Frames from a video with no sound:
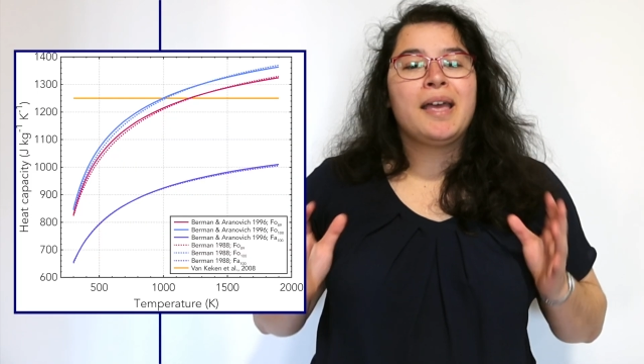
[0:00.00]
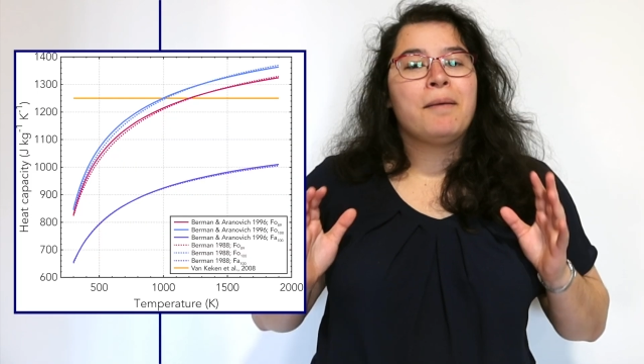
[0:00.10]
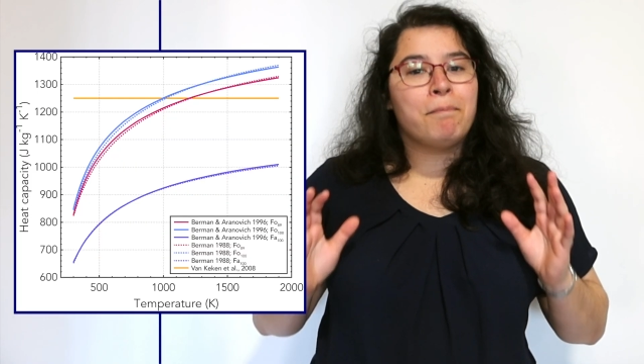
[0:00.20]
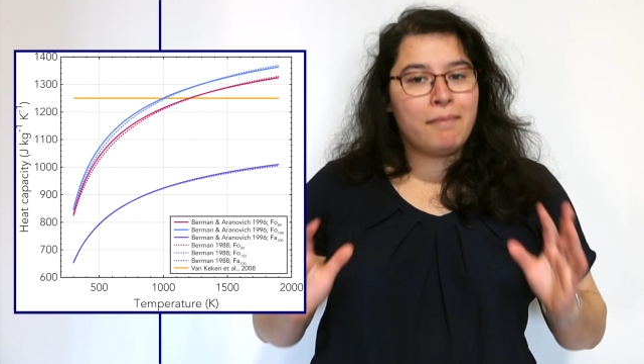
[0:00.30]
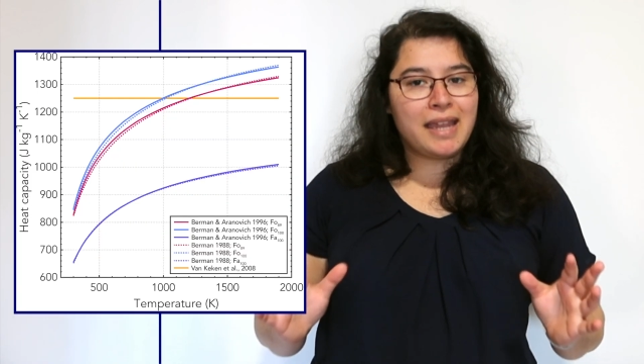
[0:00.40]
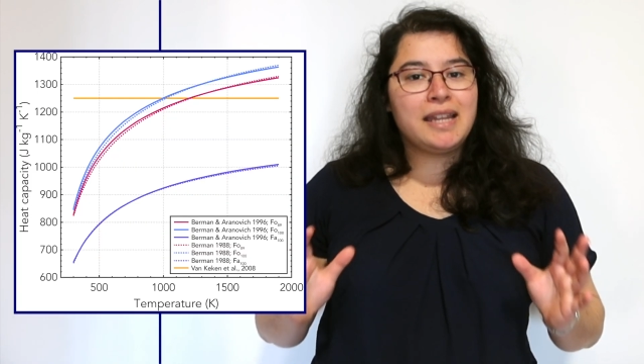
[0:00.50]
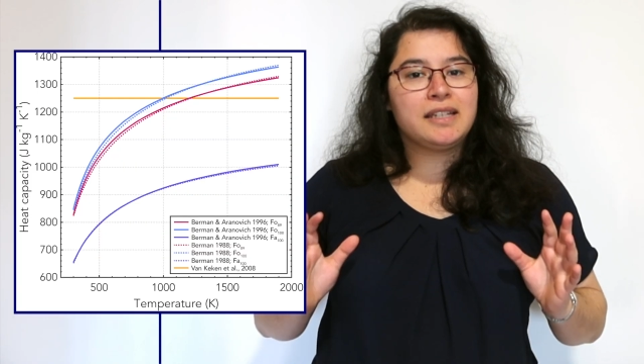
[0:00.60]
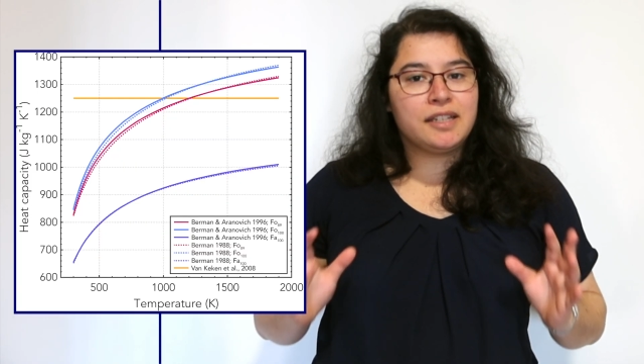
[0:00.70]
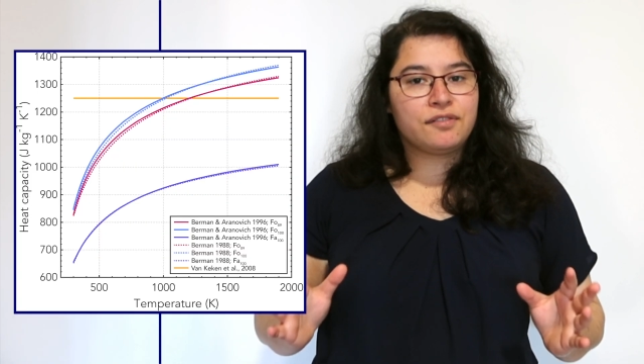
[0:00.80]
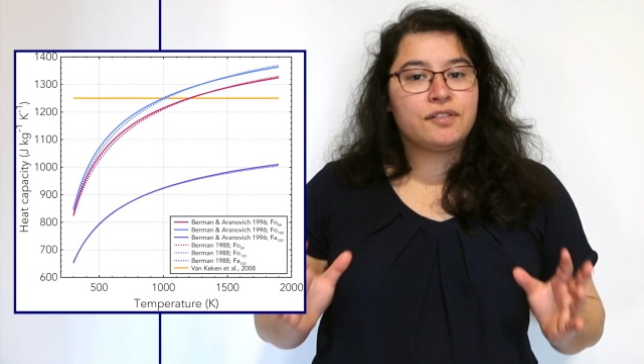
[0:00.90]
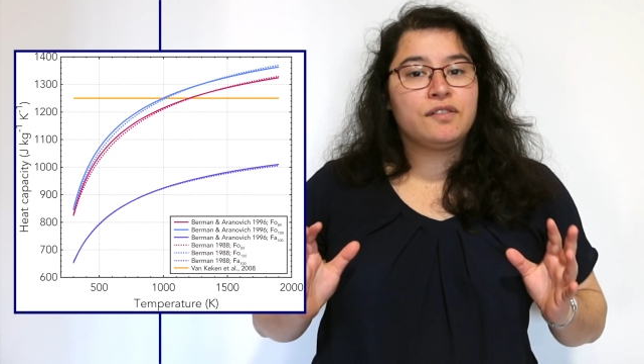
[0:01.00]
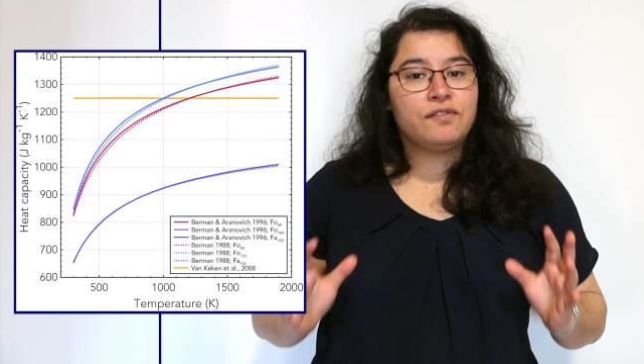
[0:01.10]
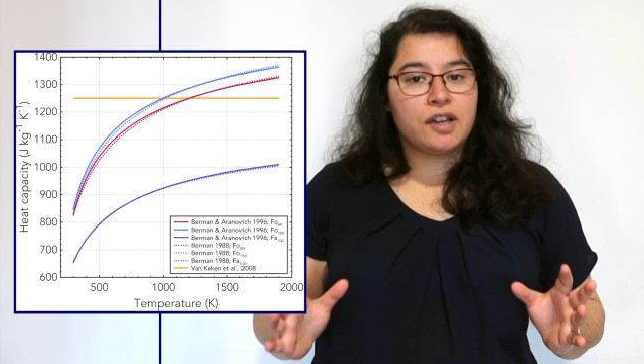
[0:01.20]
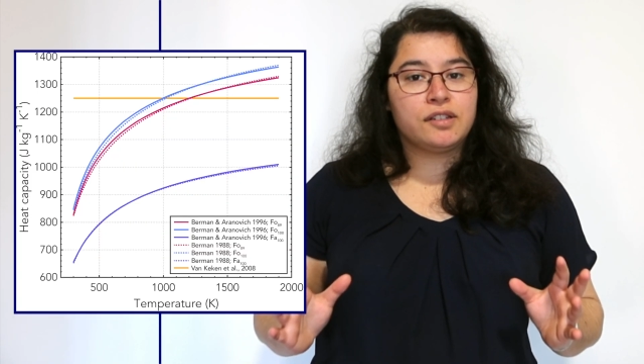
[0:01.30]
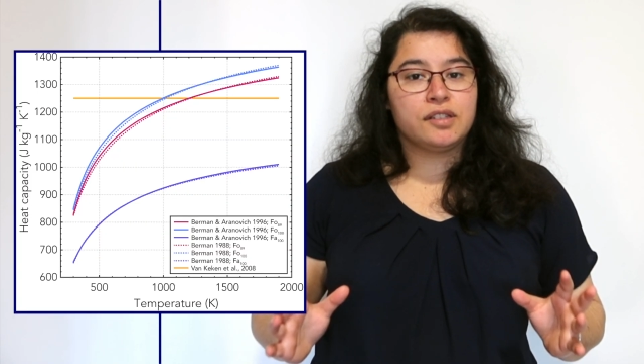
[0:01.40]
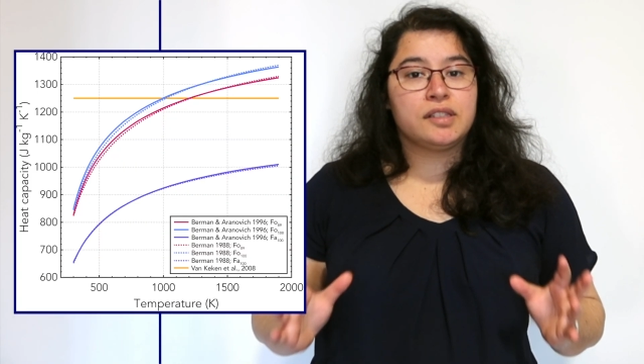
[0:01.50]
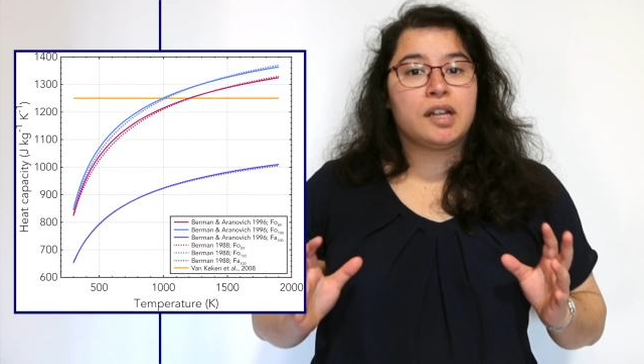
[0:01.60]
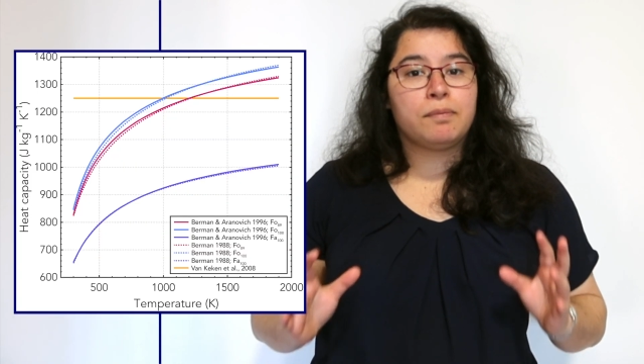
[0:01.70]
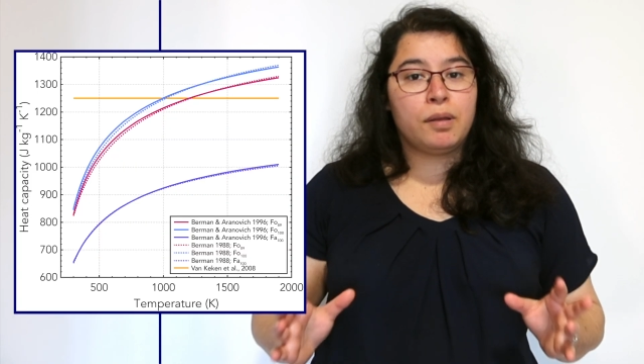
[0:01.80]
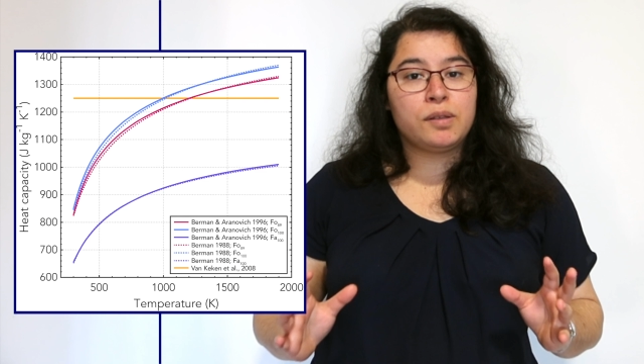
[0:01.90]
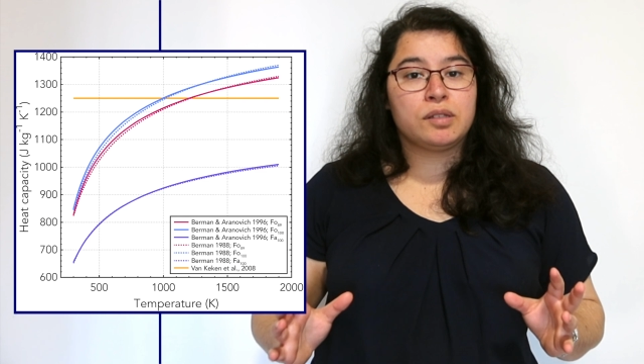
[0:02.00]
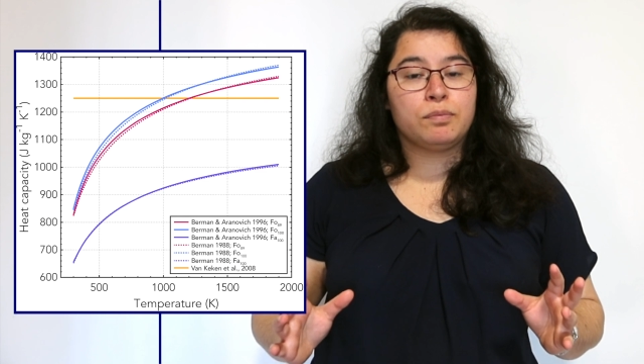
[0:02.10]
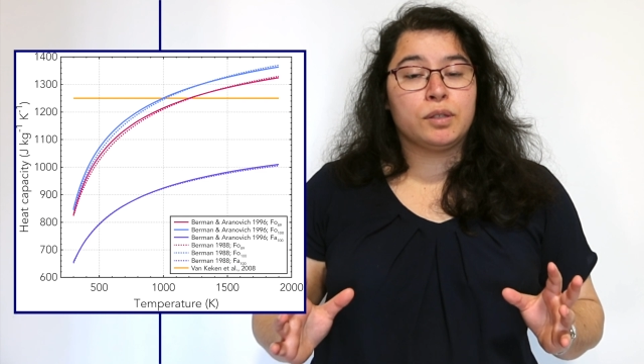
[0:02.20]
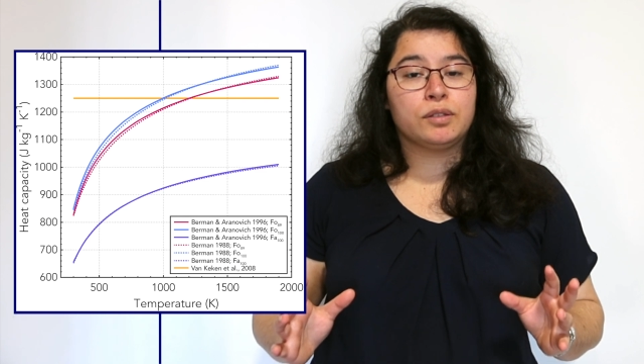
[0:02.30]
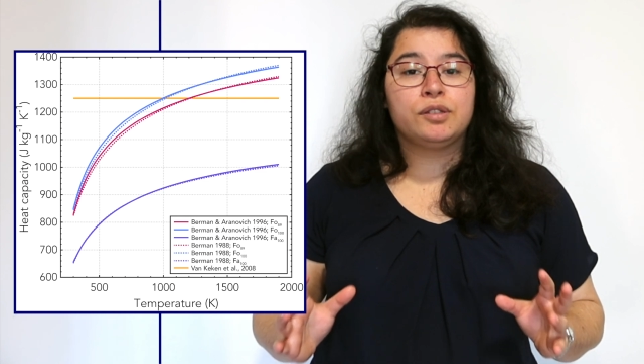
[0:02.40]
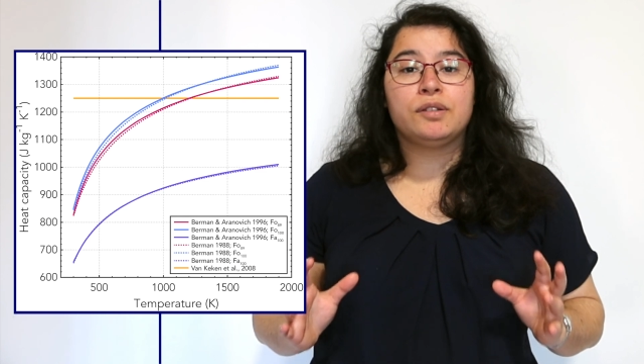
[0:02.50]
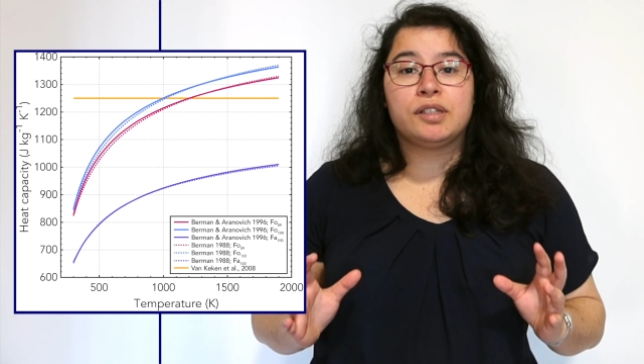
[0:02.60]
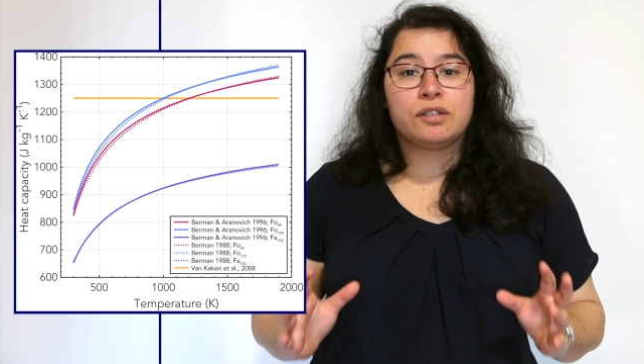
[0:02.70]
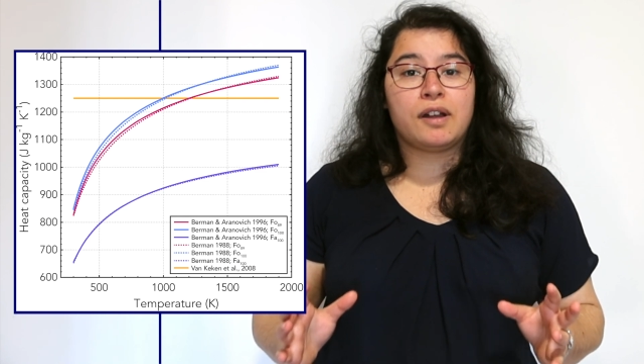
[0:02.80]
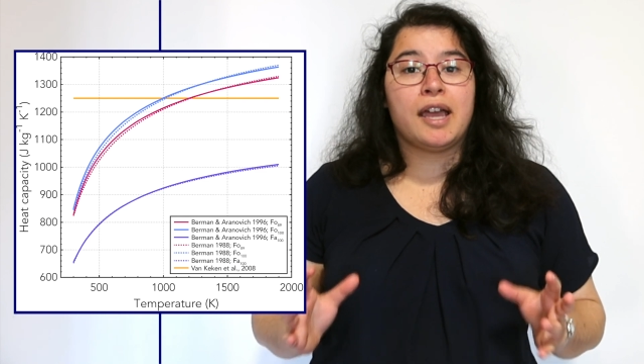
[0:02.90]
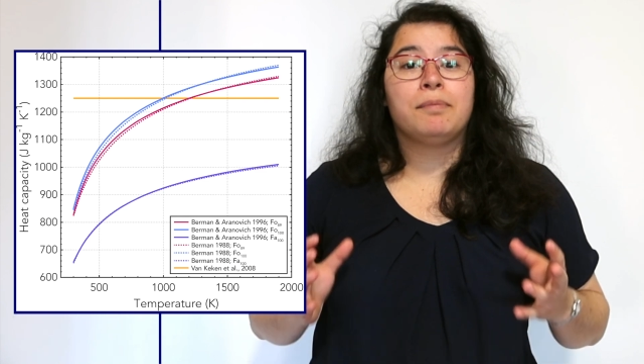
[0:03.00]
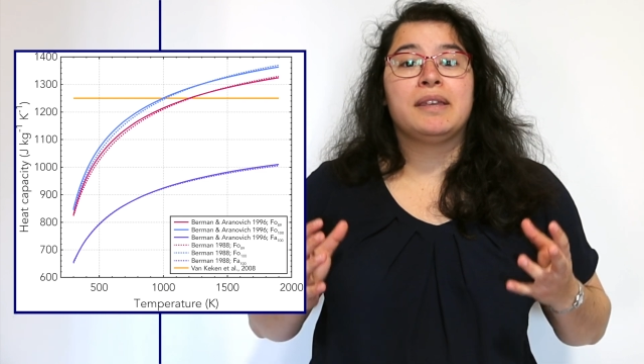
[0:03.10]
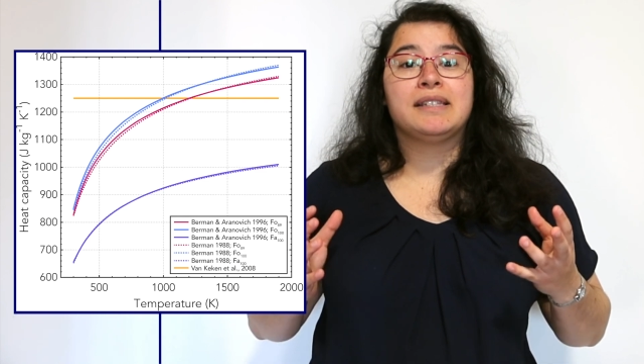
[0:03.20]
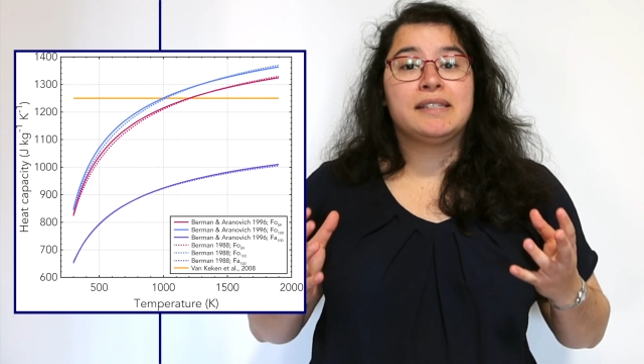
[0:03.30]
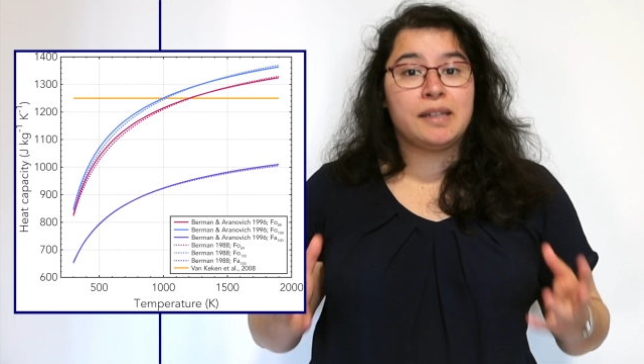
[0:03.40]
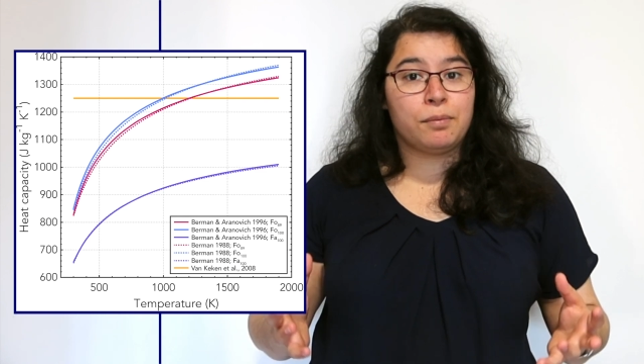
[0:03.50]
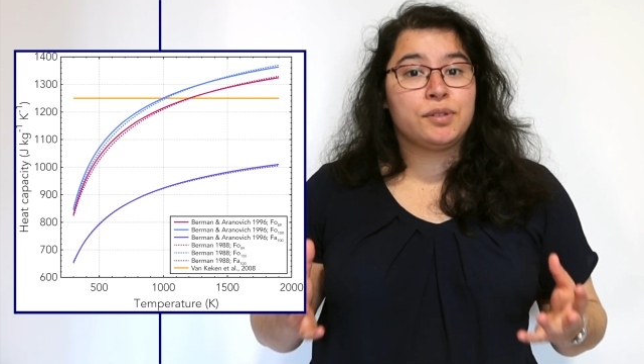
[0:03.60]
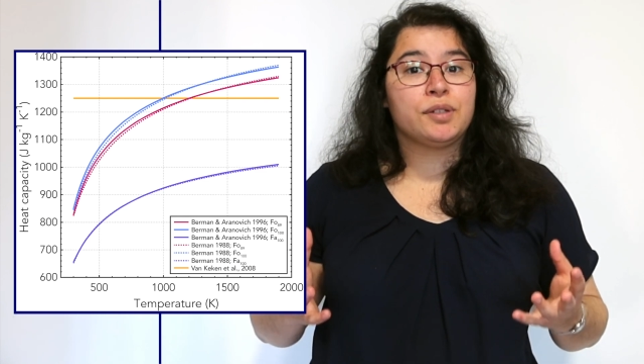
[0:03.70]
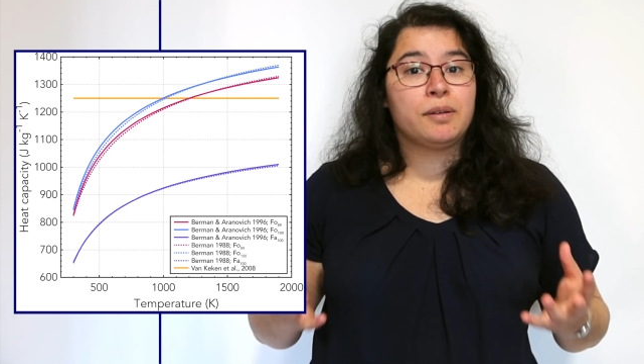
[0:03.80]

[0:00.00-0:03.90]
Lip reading: Many different functions are possible to describe its temperature